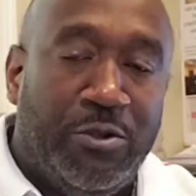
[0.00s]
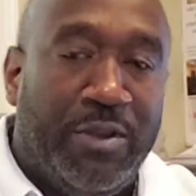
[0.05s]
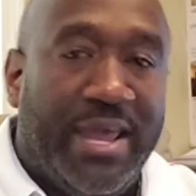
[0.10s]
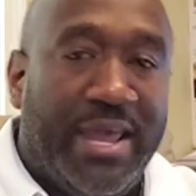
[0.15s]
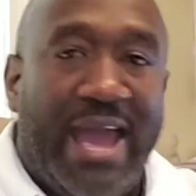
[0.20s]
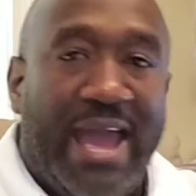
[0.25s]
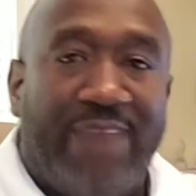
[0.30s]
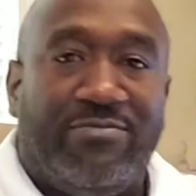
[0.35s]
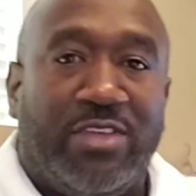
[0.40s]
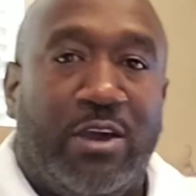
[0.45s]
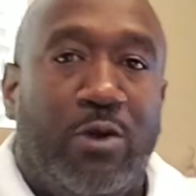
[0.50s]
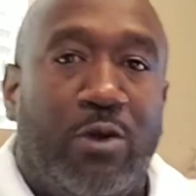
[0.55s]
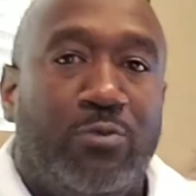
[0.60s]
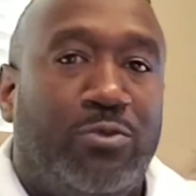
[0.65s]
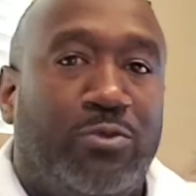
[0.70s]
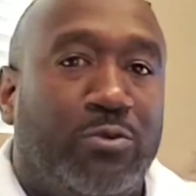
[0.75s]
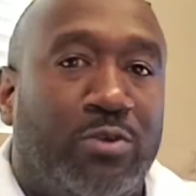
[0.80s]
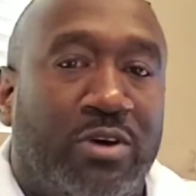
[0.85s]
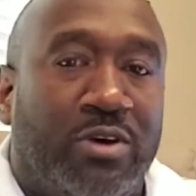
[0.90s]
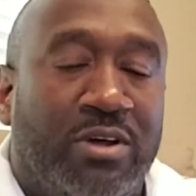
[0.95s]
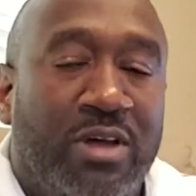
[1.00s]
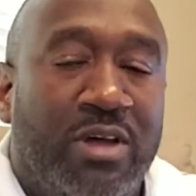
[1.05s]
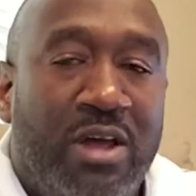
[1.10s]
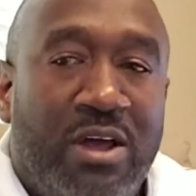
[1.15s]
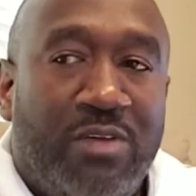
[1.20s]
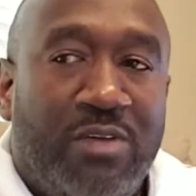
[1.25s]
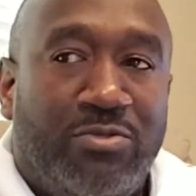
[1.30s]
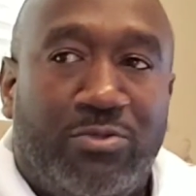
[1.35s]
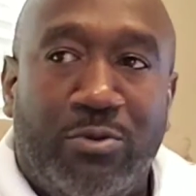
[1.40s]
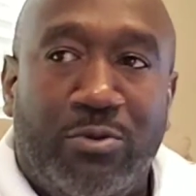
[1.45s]
You know, they have to go through the
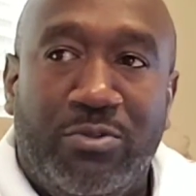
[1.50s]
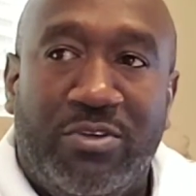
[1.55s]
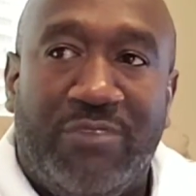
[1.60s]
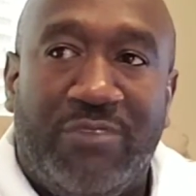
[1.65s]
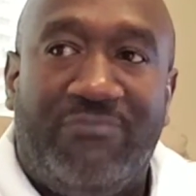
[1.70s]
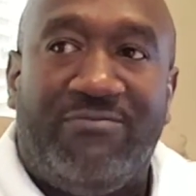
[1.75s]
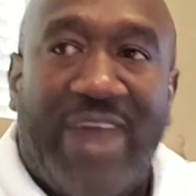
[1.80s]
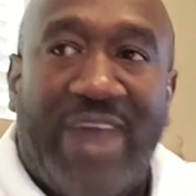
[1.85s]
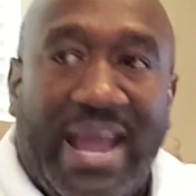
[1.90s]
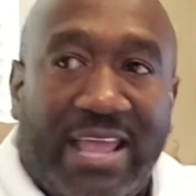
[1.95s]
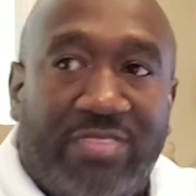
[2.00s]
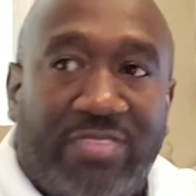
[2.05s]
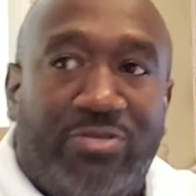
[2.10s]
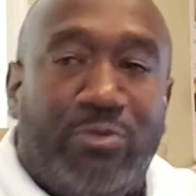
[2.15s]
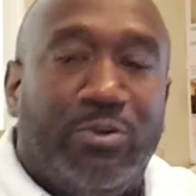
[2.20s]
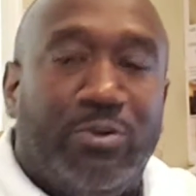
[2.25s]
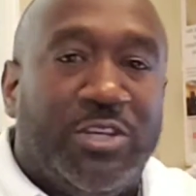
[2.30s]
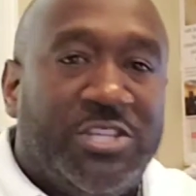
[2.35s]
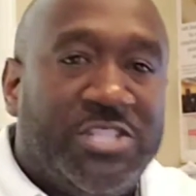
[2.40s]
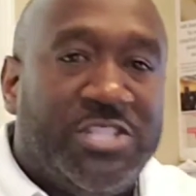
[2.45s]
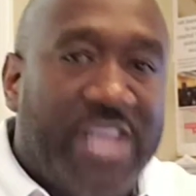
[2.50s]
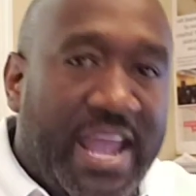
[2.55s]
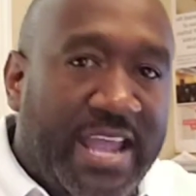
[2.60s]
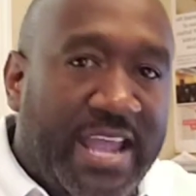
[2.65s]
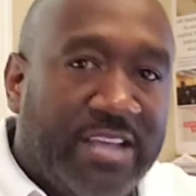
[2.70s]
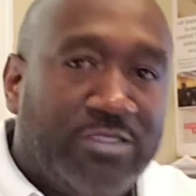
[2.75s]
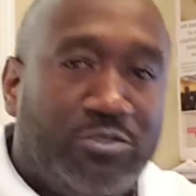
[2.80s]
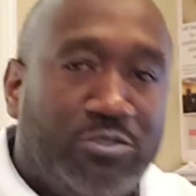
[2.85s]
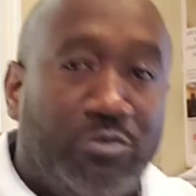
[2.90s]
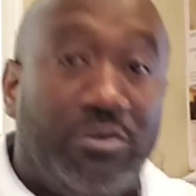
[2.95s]
through the fight, through the
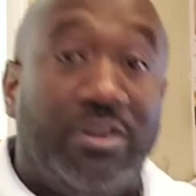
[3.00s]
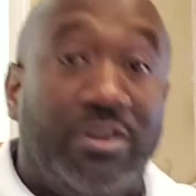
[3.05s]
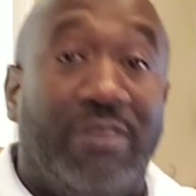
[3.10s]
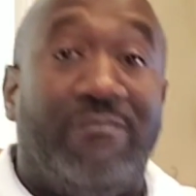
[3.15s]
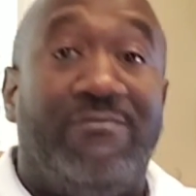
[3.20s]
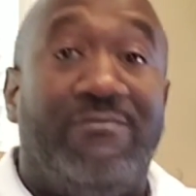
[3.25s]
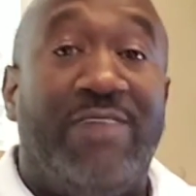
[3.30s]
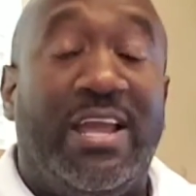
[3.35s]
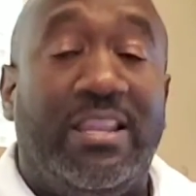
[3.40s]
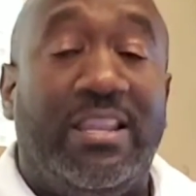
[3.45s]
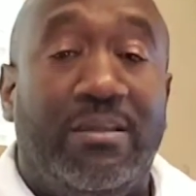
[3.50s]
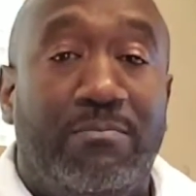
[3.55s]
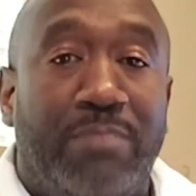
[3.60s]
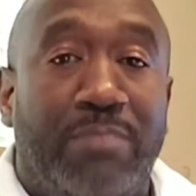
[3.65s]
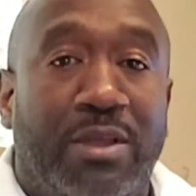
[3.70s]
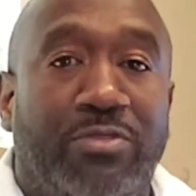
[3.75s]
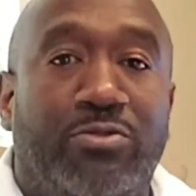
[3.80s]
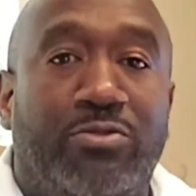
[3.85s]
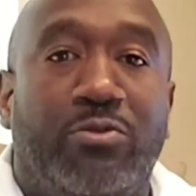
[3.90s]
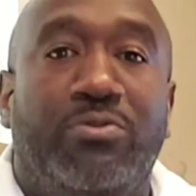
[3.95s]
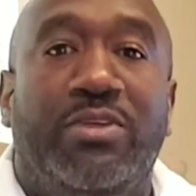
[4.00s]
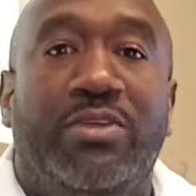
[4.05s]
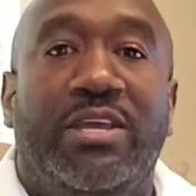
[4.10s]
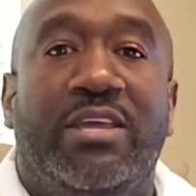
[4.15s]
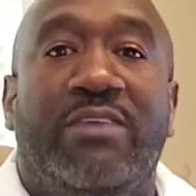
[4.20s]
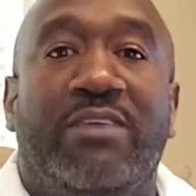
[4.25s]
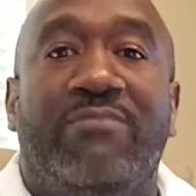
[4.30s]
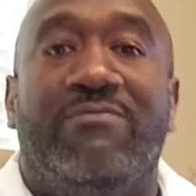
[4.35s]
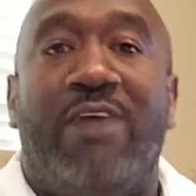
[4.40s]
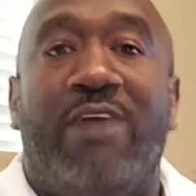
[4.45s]
change, through the development, through
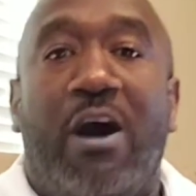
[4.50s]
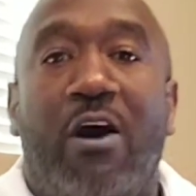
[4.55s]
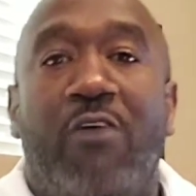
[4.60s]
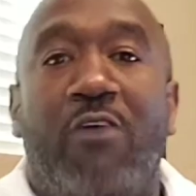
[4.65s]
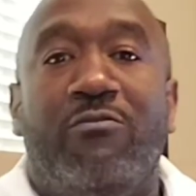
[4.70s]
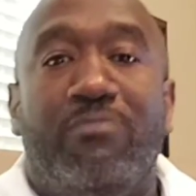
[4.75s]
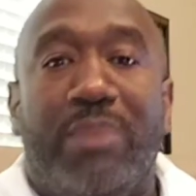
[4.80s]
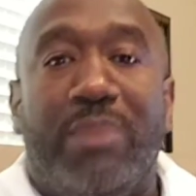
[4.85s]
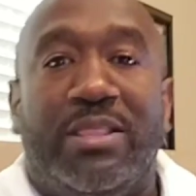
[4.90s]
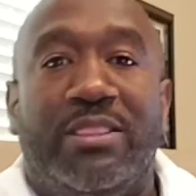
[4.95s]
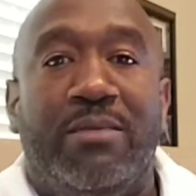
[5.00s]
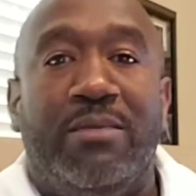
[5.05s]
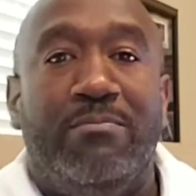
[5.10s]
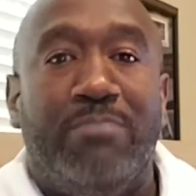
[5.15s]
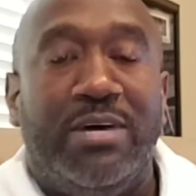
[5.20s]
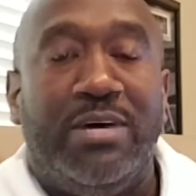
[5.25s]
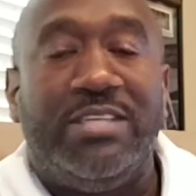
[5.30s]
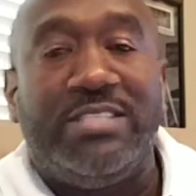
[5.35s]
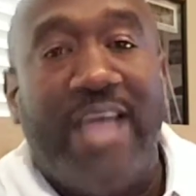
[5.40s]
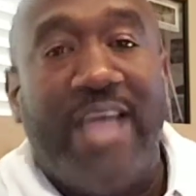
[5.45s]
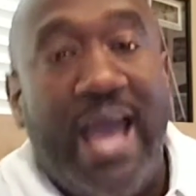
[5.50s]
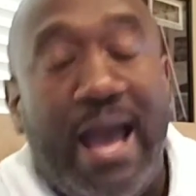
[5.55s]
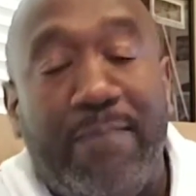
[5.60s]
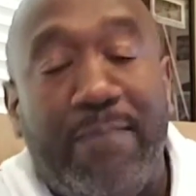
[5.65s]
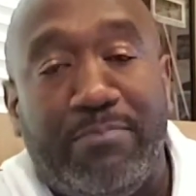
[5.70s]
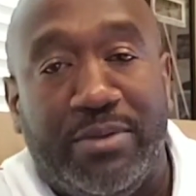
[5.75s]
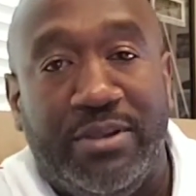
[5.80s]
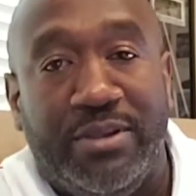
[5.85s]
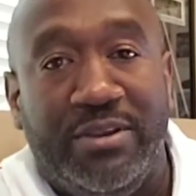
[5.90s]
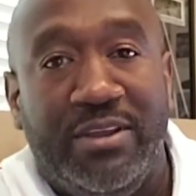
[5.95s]
the evolvement that must
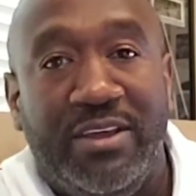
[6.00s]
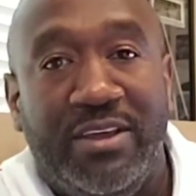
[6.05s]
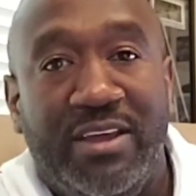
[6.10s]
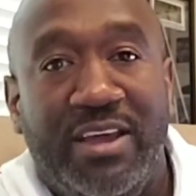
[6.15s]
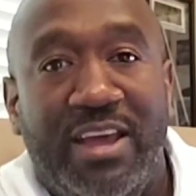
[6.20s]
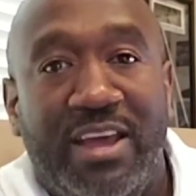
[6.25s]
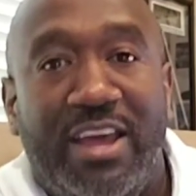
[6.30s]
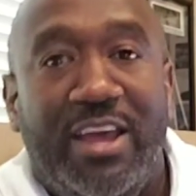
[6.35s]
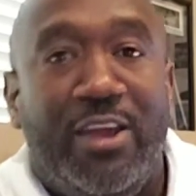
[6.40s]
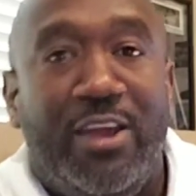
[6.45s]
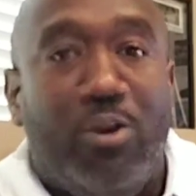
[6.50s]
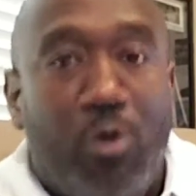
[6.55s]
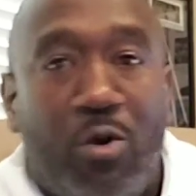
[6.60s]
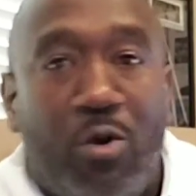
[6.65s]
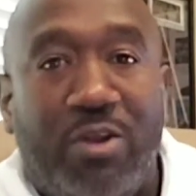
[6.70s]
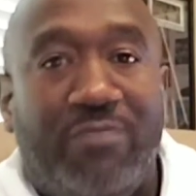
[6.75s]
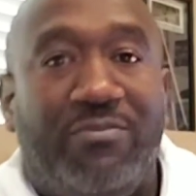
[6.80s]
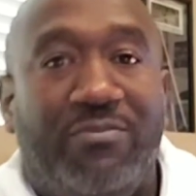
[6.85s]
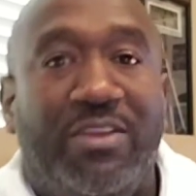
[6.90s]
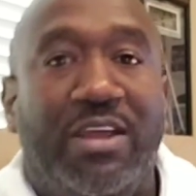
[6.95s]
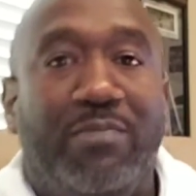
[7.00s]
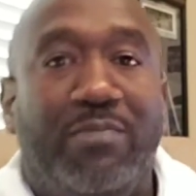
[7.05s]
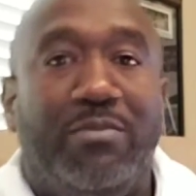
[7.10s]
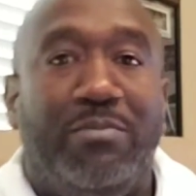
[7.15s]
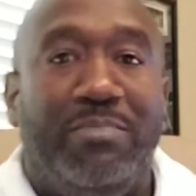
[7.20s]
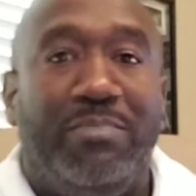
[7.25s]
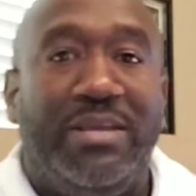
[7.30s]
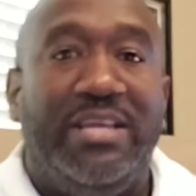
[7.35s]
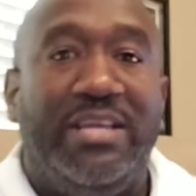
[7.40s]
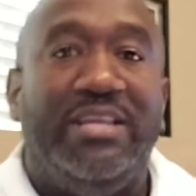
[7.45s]
happen in order for
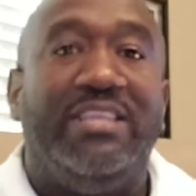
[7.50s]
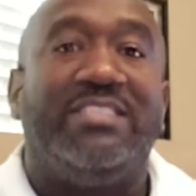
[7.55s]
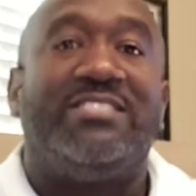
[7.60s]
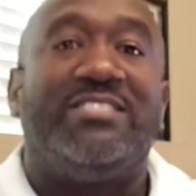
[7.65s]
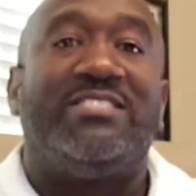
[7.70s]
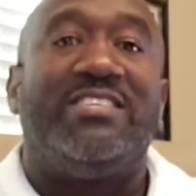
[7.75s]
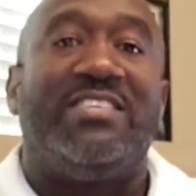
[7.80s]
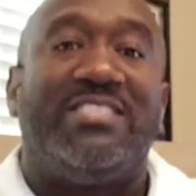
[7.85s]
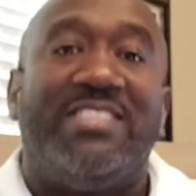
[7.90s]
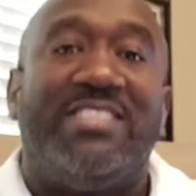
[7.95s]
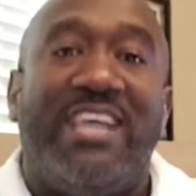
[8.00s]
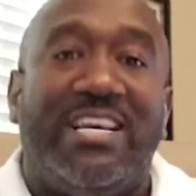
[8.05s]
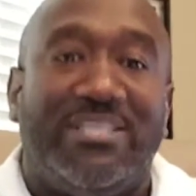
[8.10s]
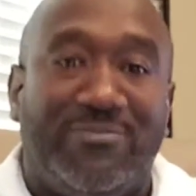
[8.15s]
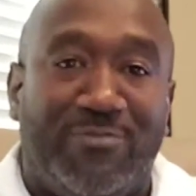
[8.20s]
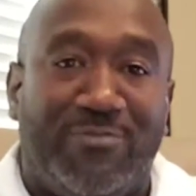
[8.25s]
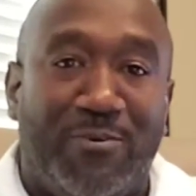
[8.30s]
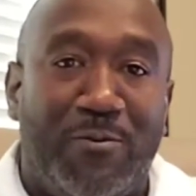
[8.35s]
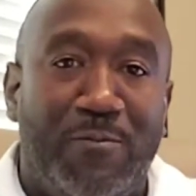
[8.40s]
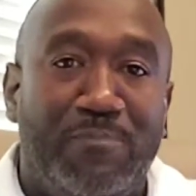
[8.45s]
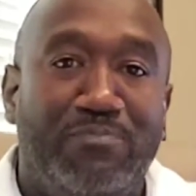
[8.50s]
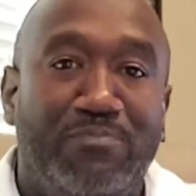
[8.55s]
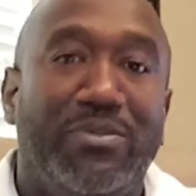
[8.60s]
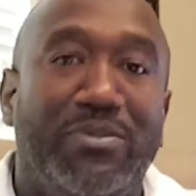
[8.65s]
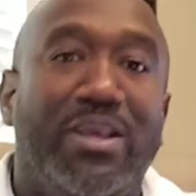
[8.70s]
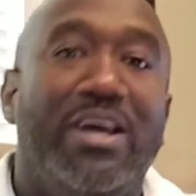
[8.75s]
them to be successful.